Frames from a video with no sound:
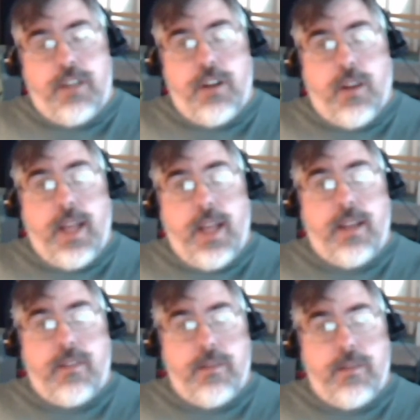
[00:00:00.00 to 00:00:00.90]
make sure to
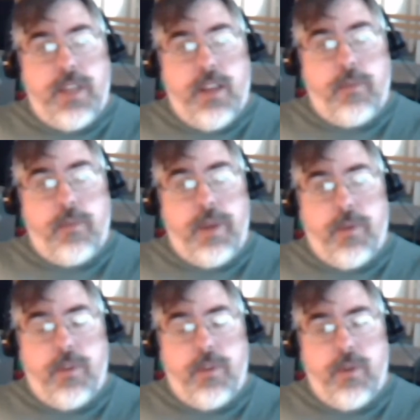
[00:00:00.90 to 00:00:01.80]
like some of the other
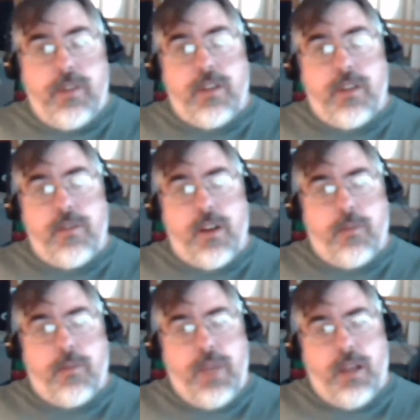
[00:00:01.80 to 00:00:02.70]
people doing
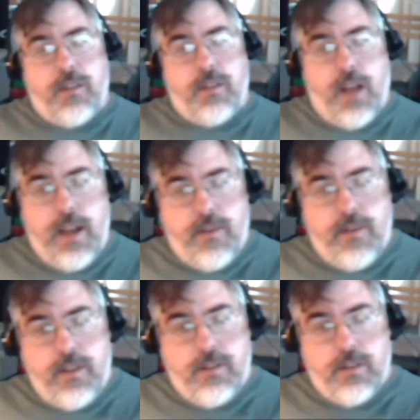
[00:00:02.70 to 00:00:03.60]
stuff here, because I
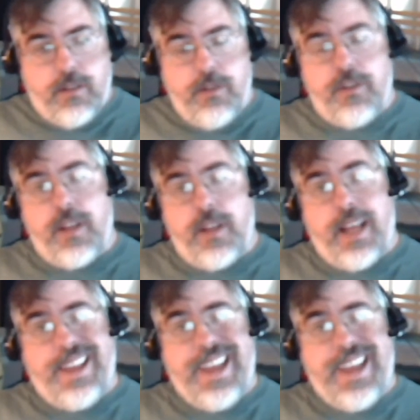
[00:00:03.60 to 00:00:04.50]
have this
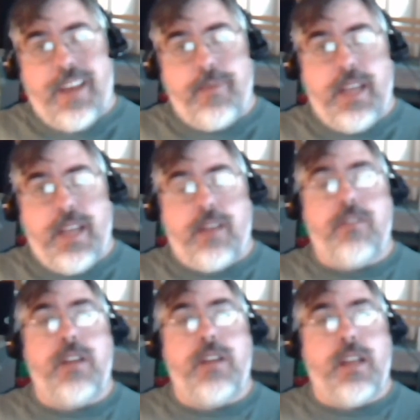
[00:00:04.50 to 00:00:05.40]
delusion that I can
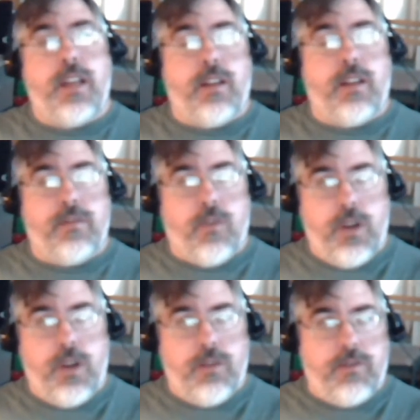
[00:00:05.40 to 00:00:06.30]
be entertaining enough
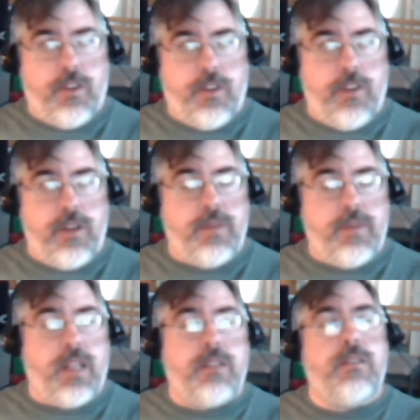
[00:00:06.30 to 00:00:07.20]
for you for
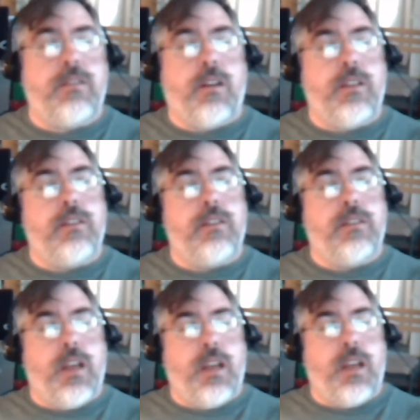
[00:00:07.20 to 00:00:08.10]
30 minutes on
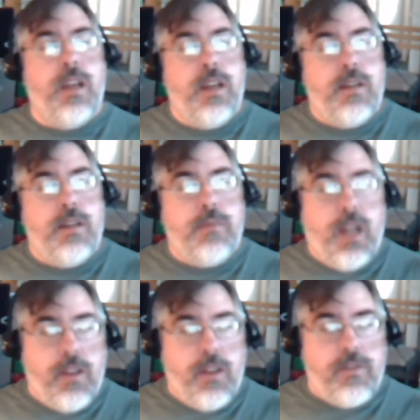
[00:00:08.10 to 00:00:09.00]
this thing.
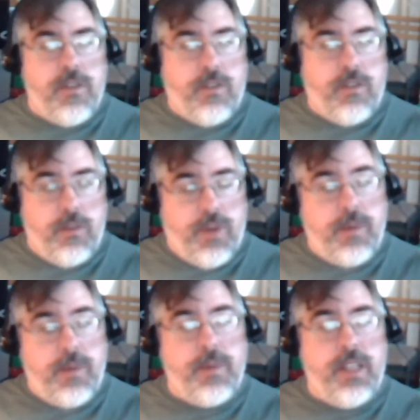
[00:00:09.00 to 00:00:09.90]
But other folks
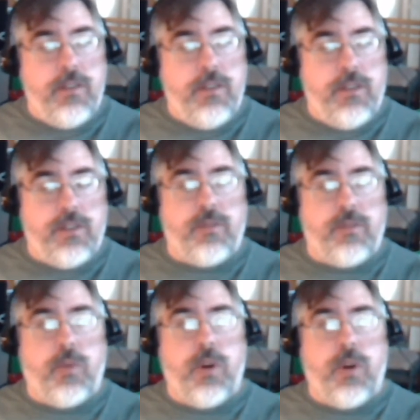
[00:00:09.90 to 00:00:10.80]
can probably use
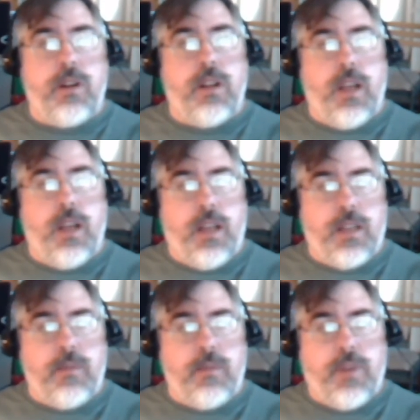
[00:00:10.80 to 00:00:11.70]
your support
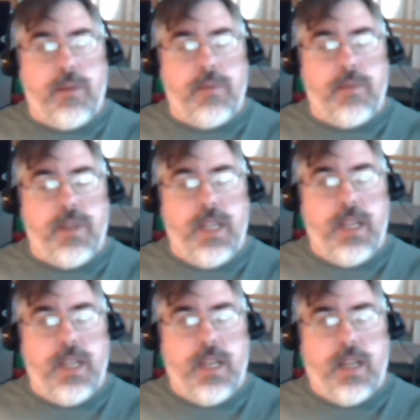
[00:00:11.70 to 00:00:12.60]
and could
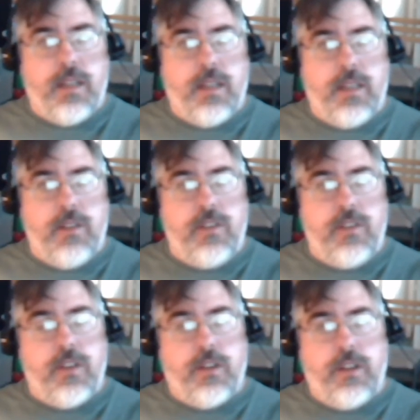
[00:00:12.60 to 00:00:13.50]
probably
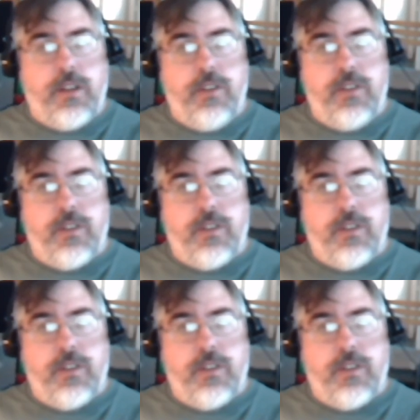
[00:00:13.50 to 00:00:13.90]
use your